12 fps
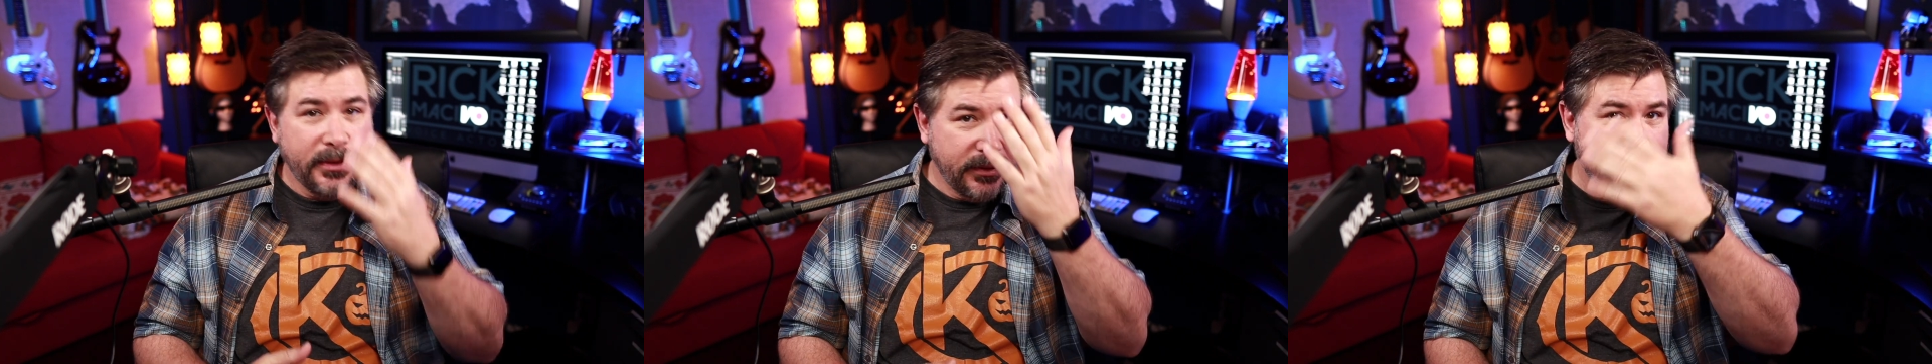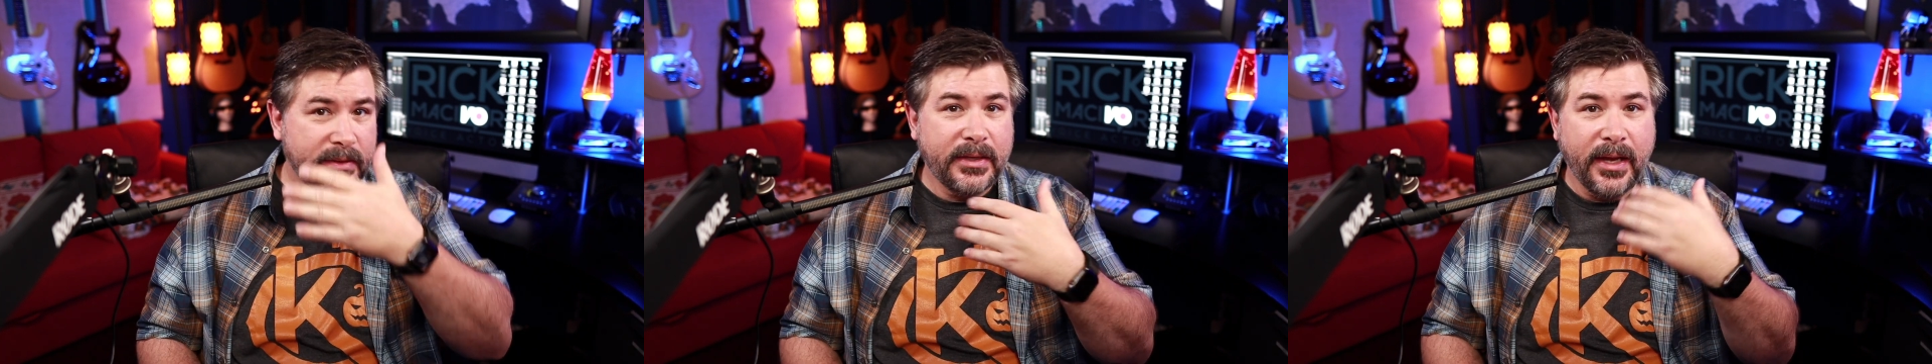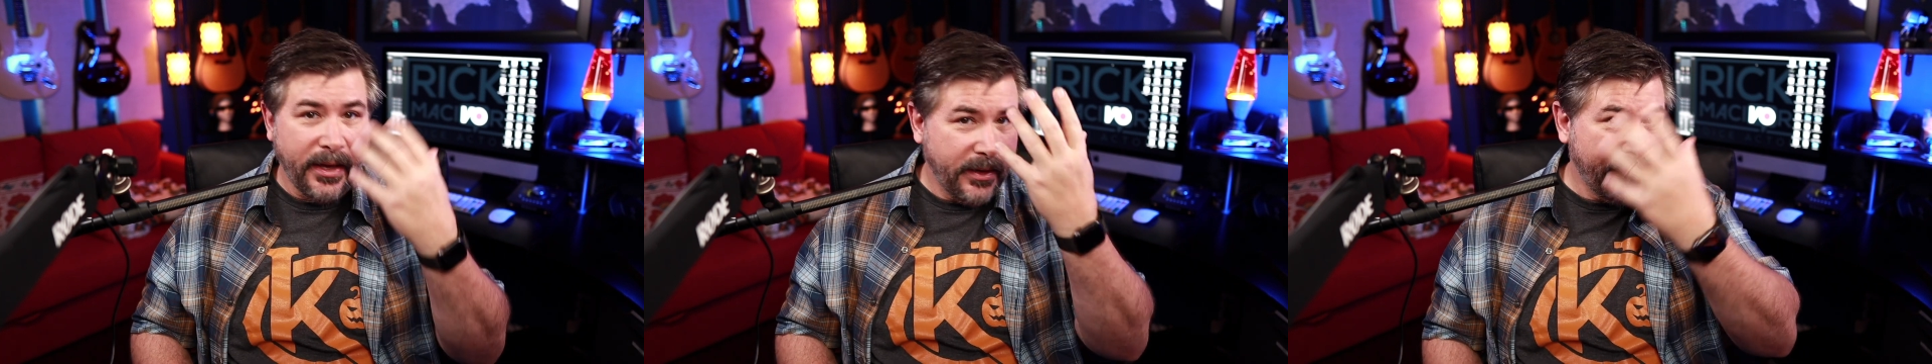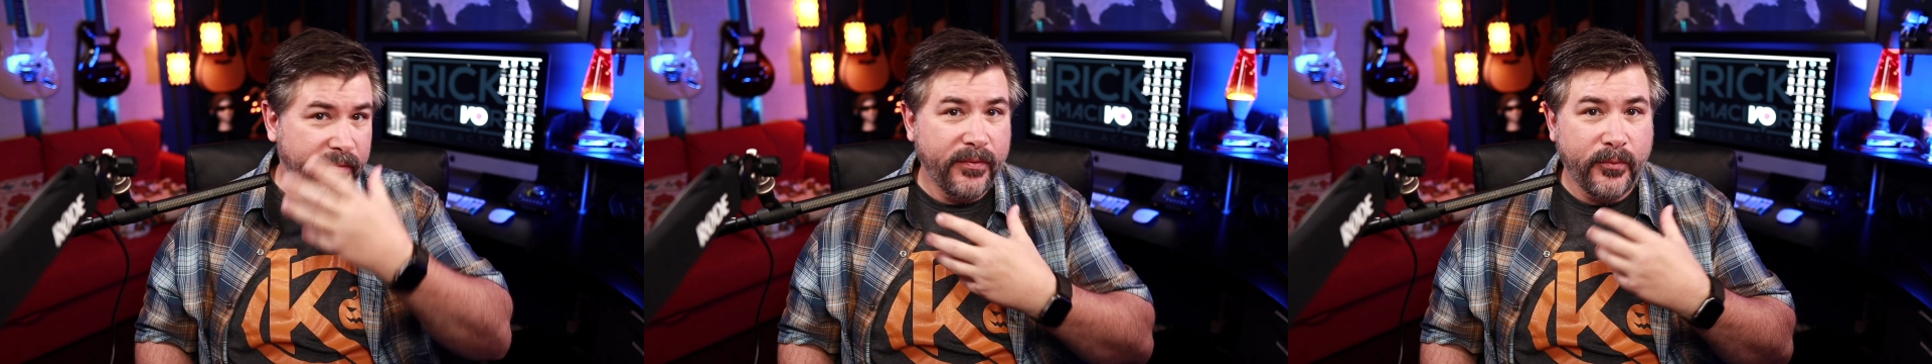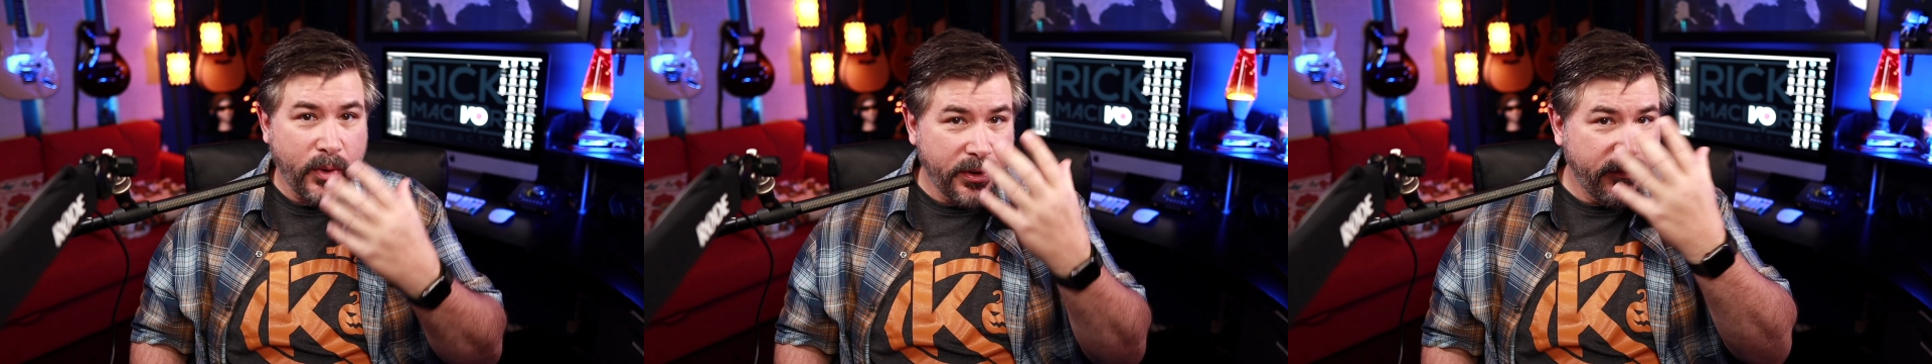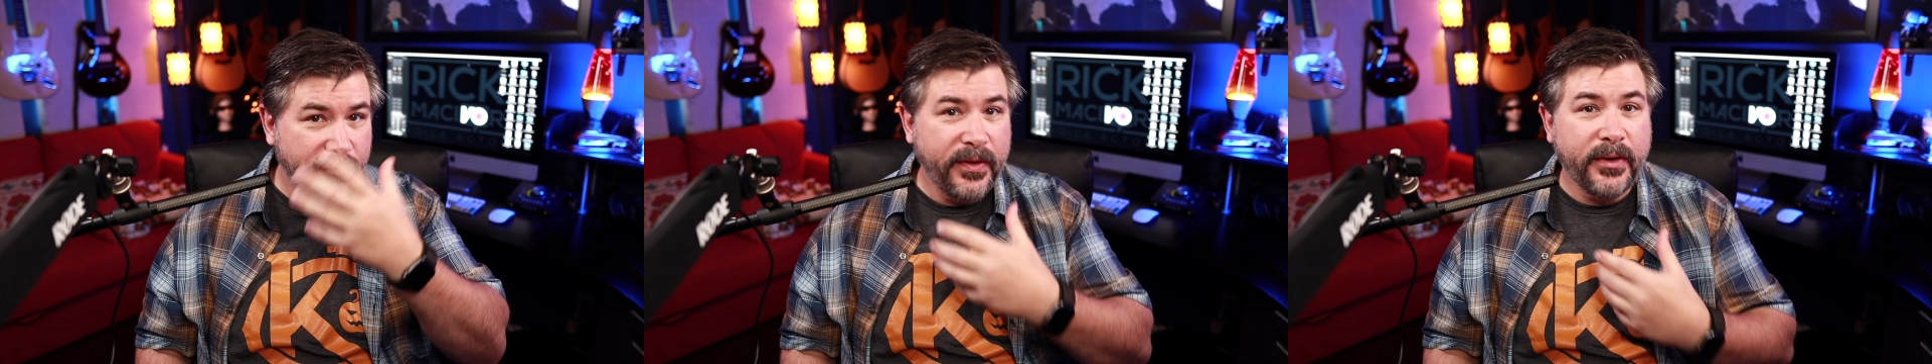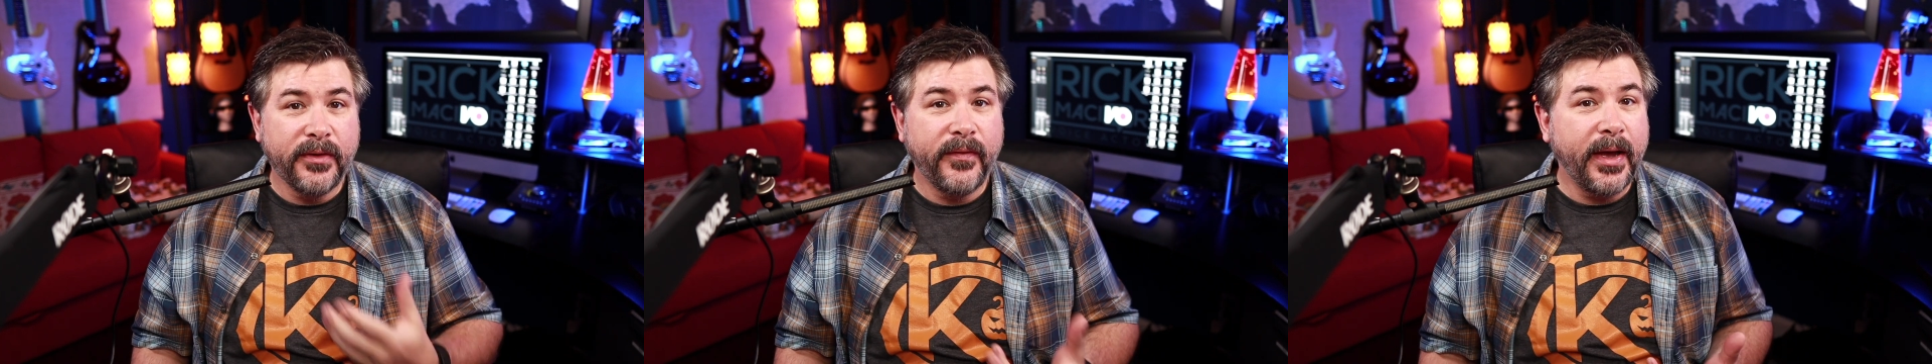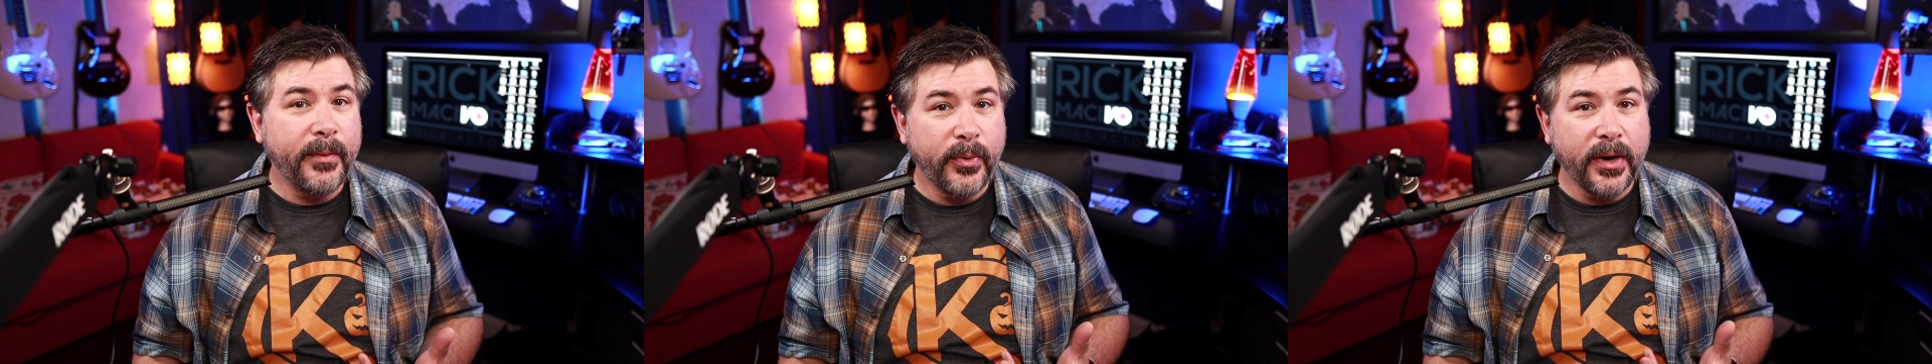this kind of where you feel the
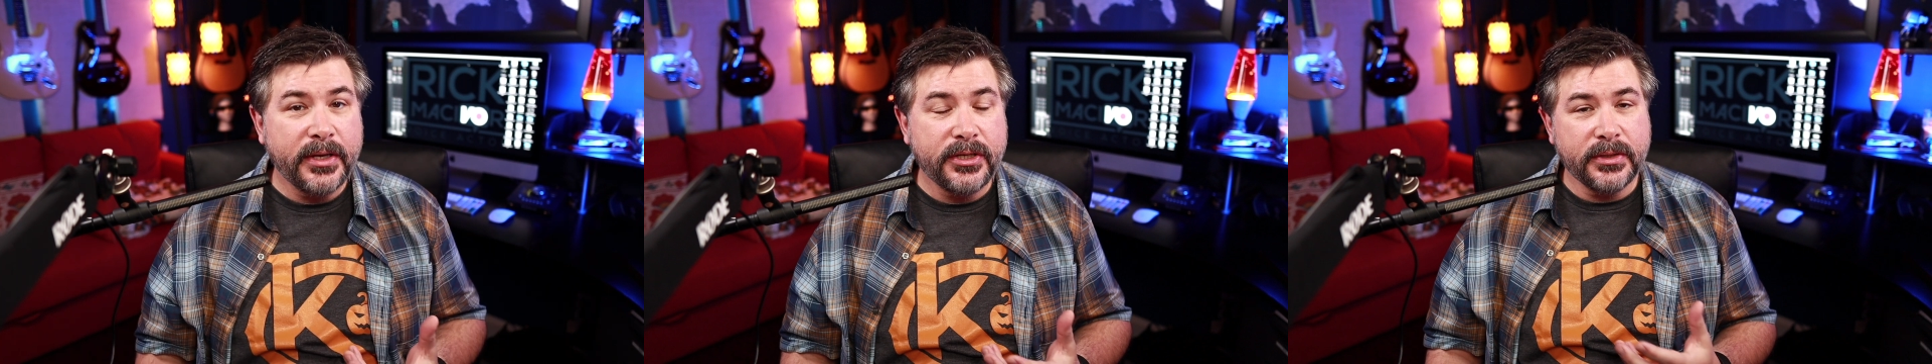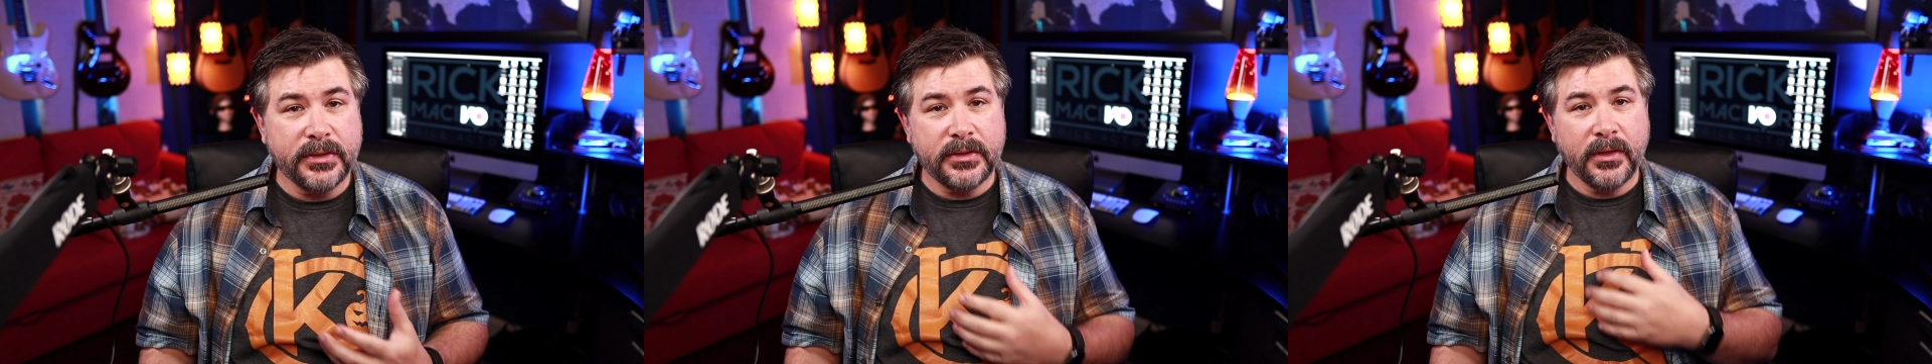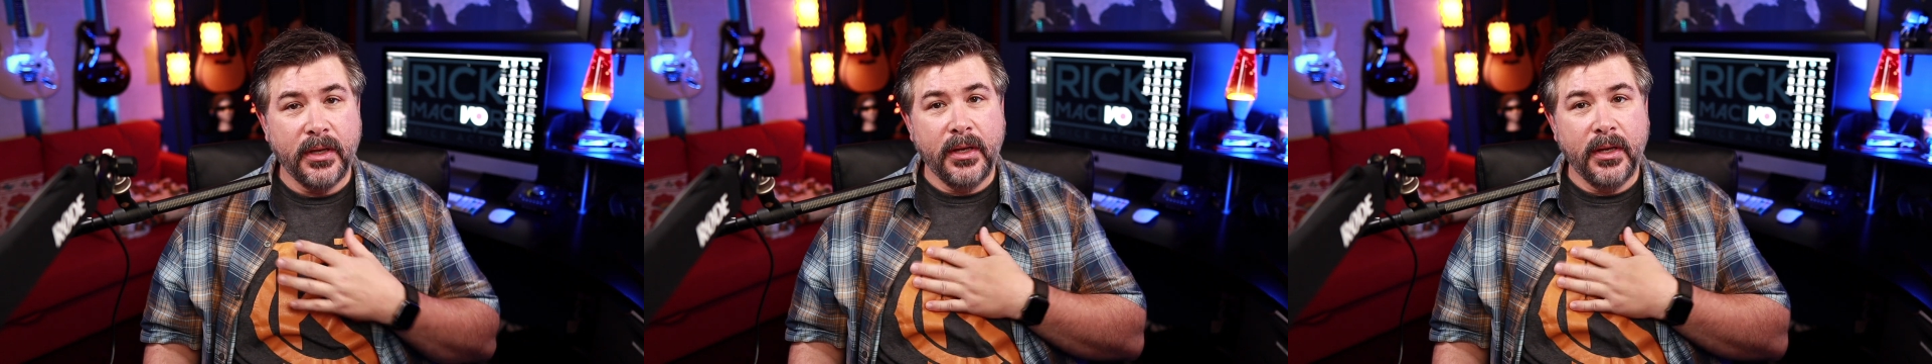vibrations.